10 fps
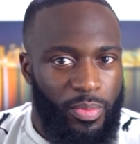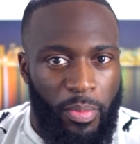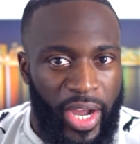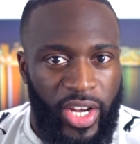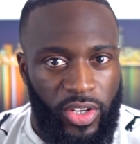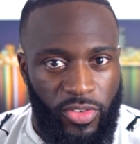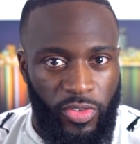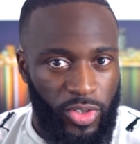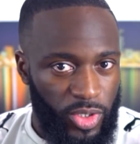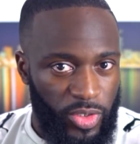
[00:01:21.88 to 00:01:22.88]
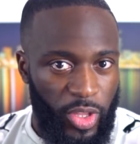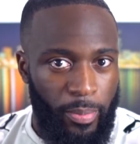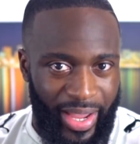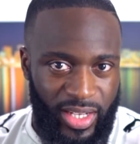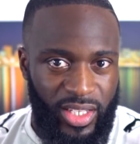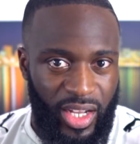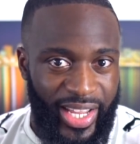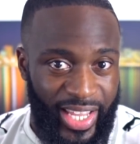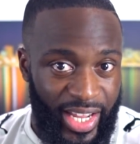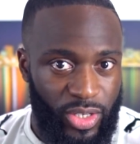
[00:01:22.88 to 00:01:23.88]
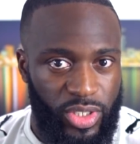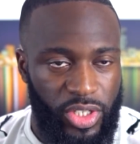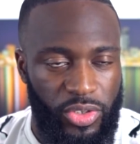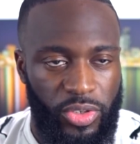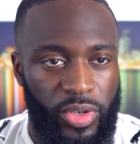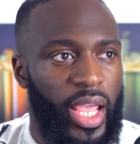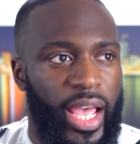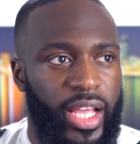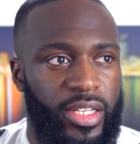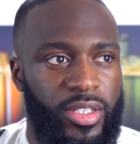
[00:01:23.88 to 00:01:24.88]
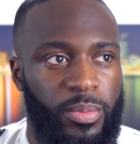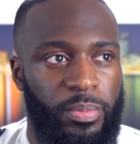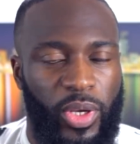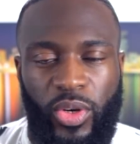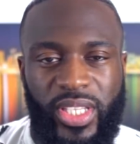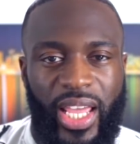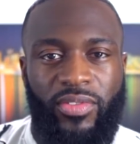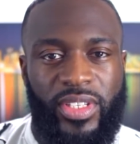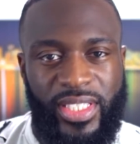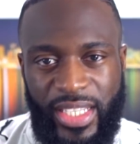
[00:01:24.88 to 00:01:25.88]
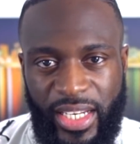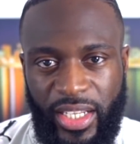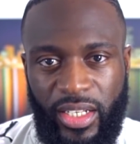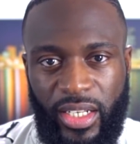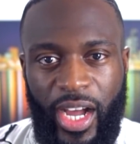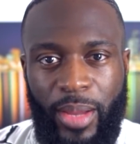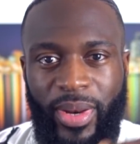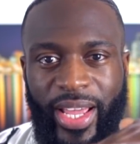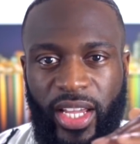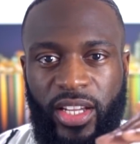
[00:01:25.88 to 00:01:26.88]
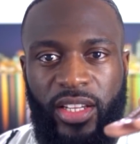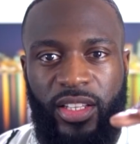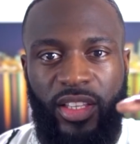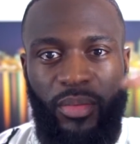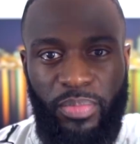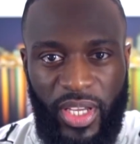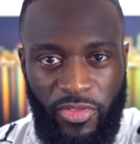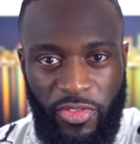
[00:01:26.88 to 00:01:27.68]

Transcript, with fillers: minor for the max that I can actually do. And because they haven't seen it, I'm like, the big